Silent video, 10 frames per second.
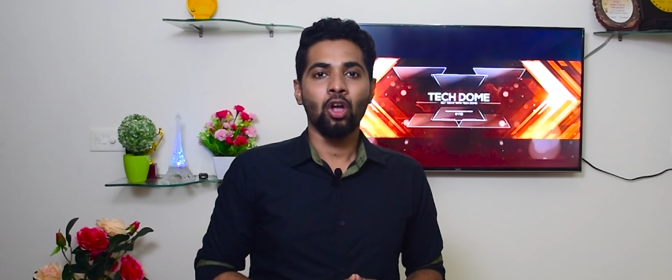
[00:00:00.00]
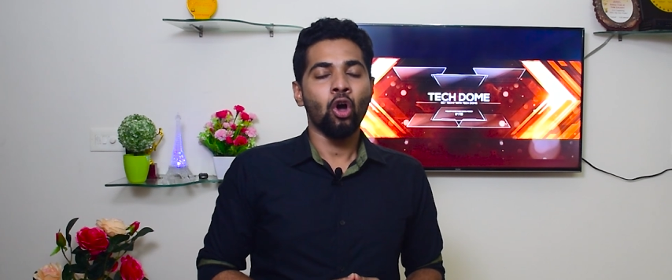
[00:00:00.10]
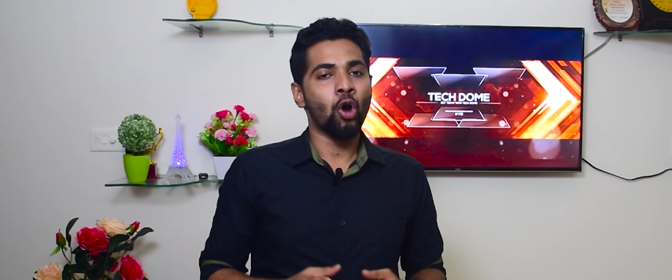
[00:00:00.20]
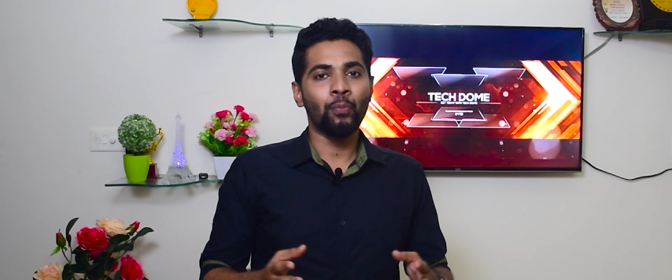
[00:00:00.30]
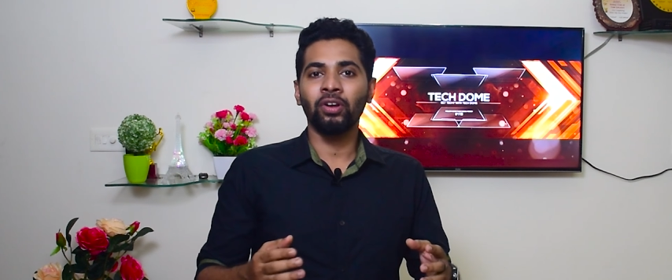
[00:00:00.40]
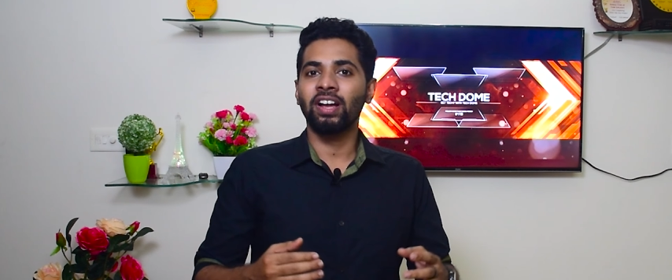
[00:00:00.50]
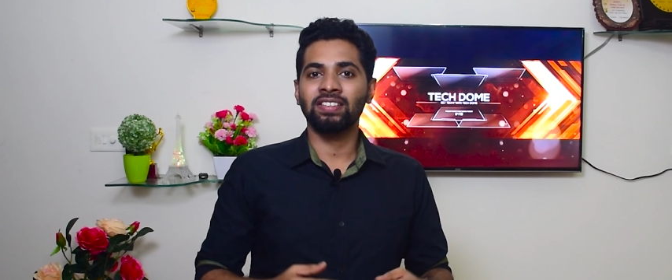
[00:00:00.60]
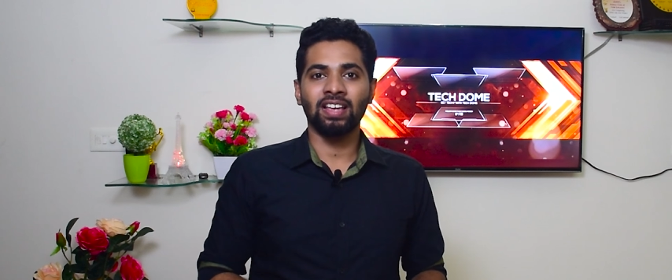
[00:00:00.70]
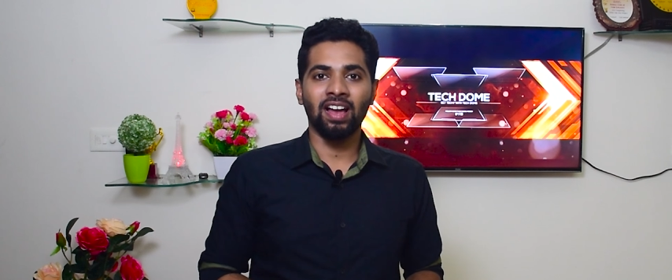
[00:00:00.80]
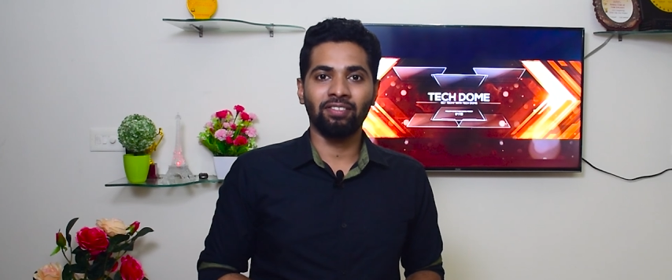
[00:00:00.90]
Hope you
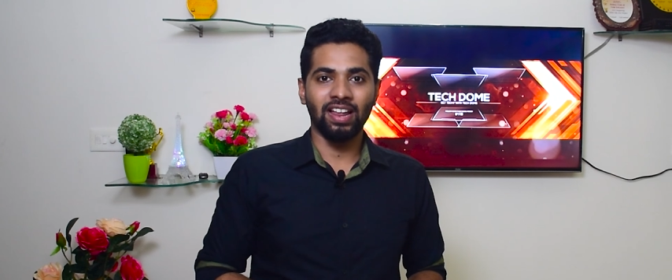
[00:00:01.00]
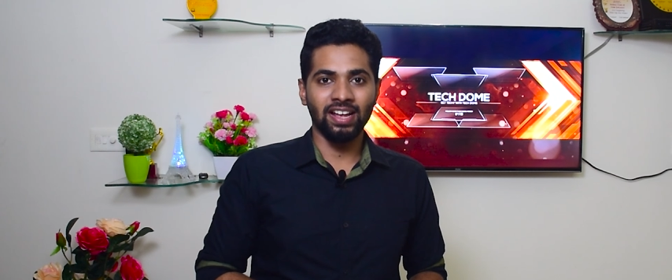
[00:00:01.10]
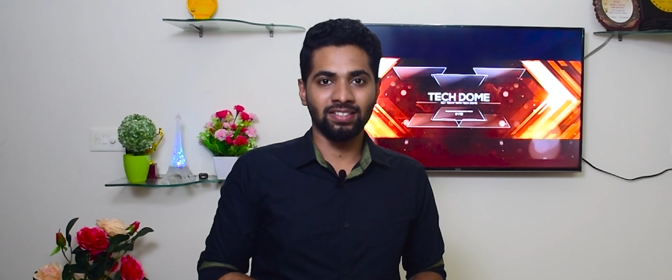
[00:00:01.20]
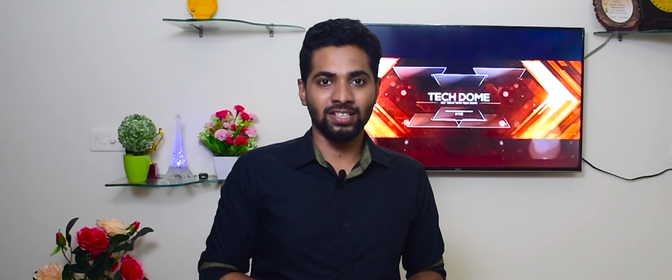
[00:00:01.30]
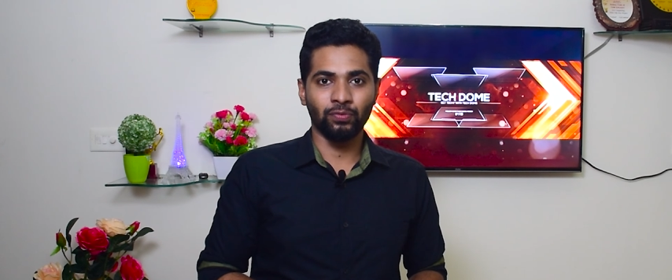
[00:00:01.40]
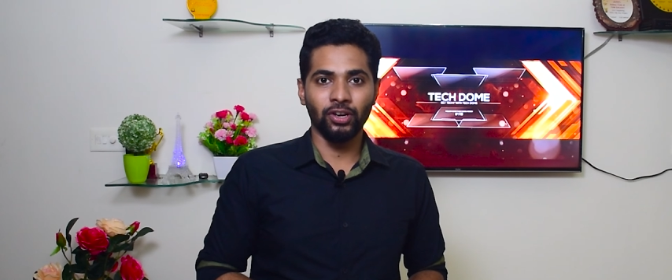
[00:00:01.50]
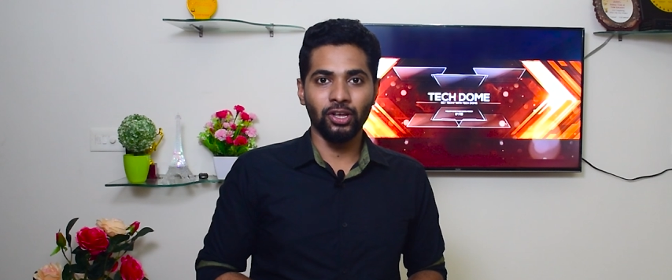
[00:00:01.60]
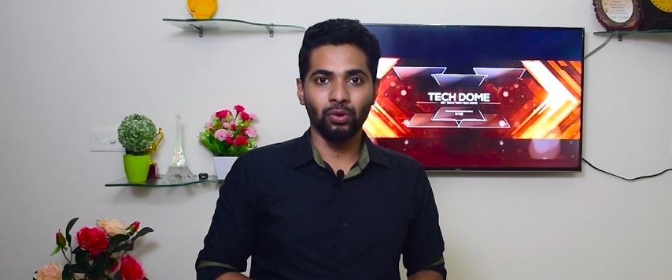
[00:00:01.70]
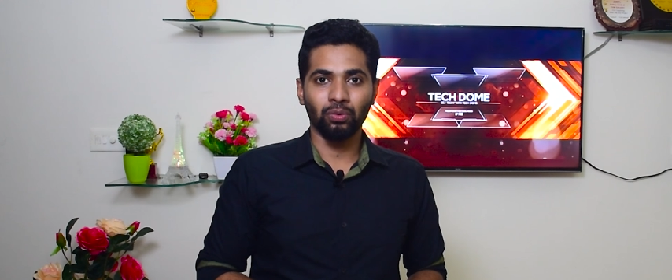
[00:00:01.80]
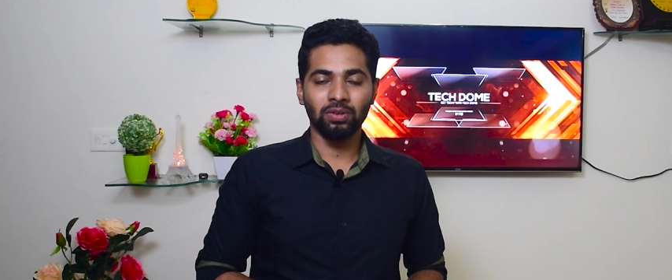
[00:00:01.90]
guys have liked this
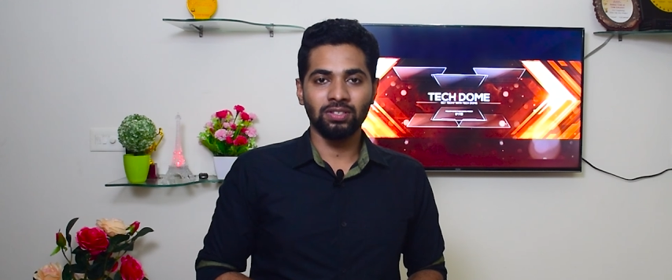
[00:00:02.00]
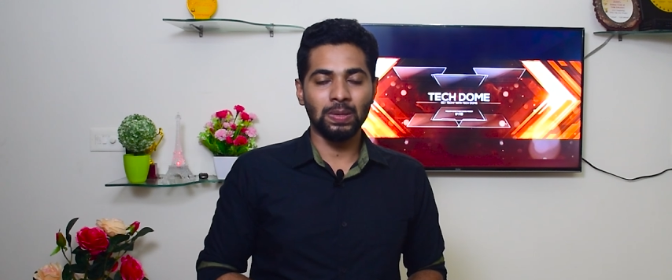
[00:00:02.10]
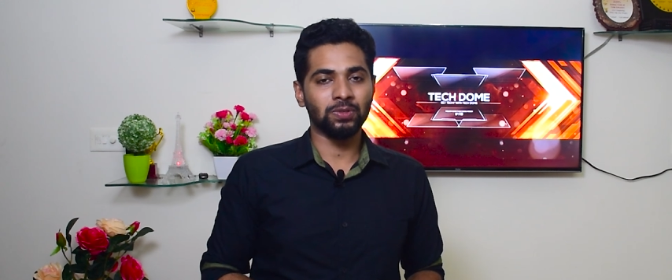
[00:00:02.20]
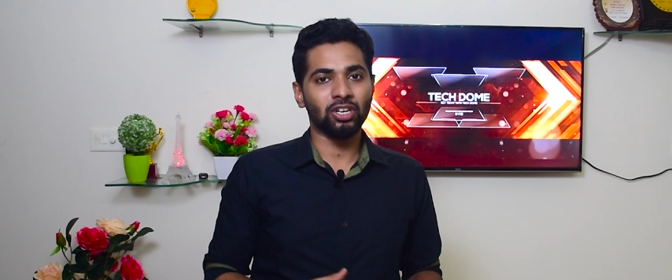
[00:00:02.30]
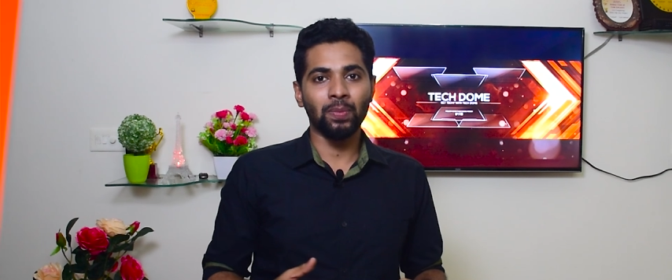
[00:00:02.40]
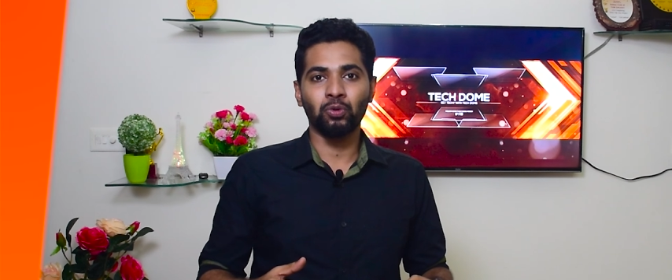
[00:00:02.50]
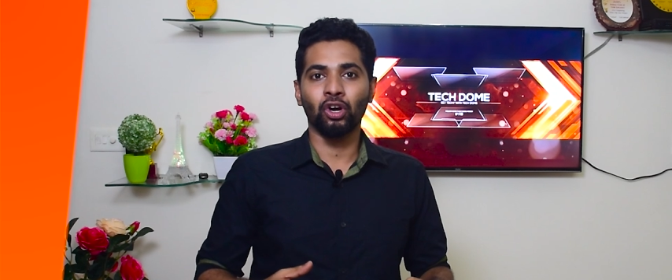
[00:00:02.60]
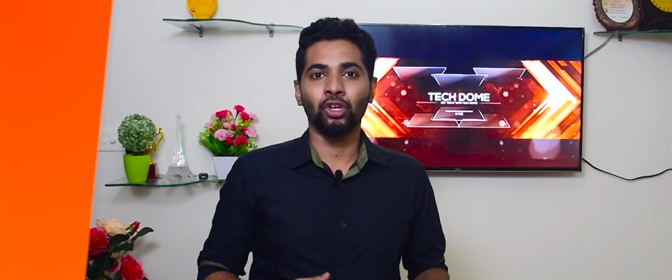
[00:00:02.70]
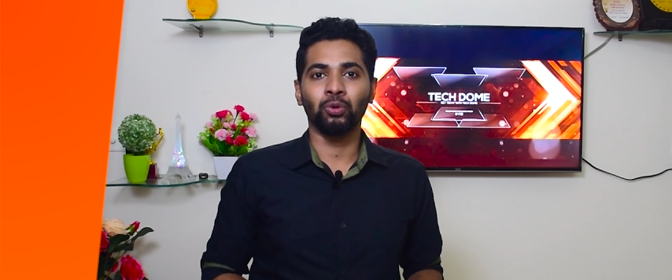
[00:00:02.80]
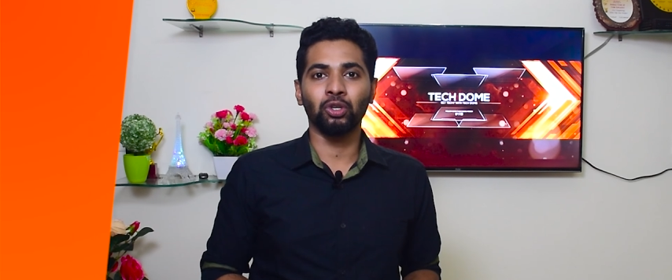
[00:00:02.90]
video. Subscribe to
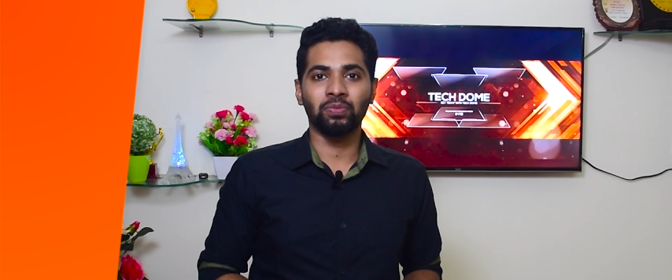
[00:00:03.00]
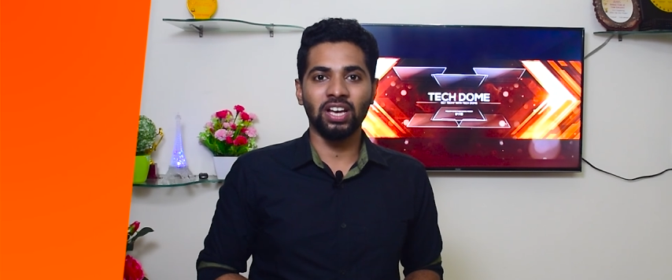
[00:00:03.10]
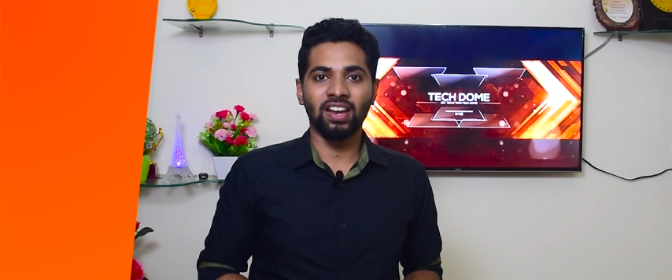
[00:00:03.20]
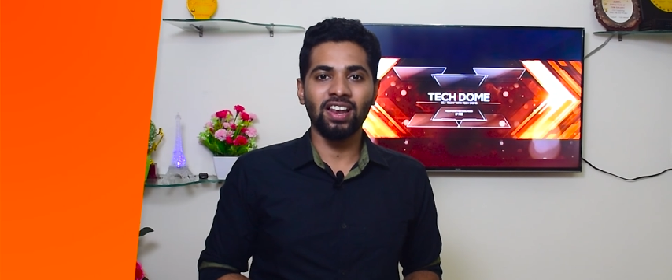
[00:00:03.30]
our YouTube channel